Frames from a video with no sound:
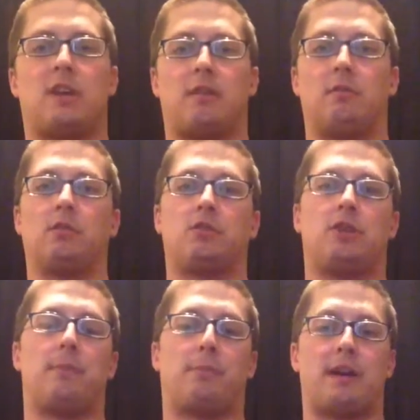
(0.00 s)
get it real
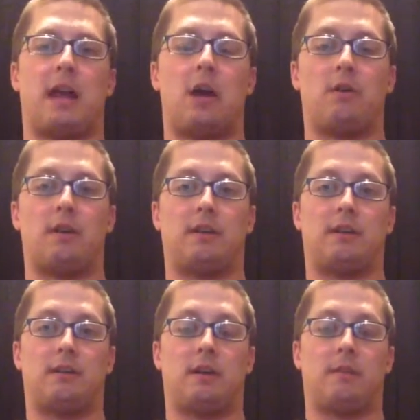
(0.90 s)
cheap right now,
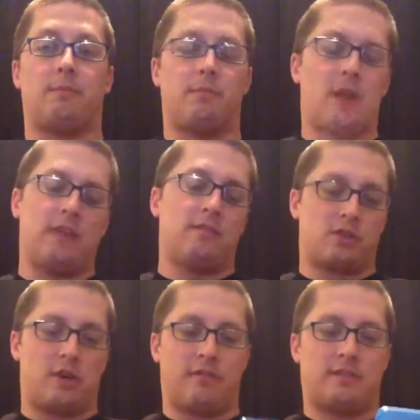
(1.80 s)
and I'm not even
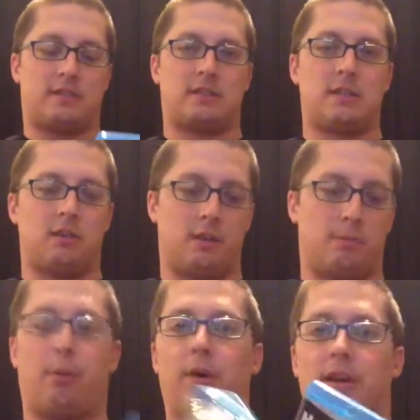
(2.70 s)
sure if it's still in
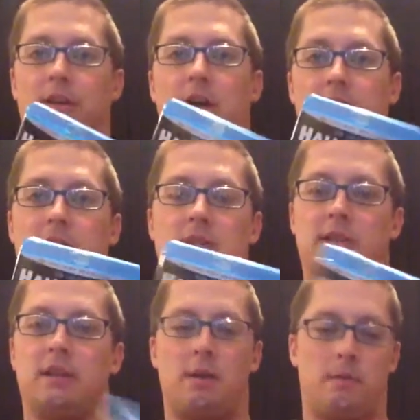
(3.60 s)
print,
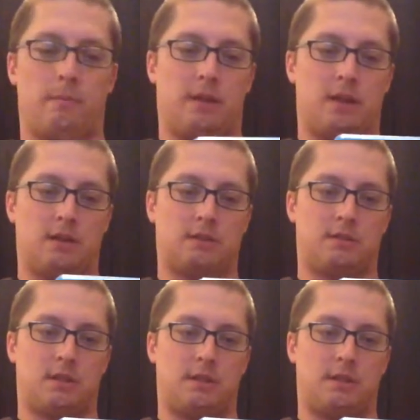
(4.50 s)
honestly, because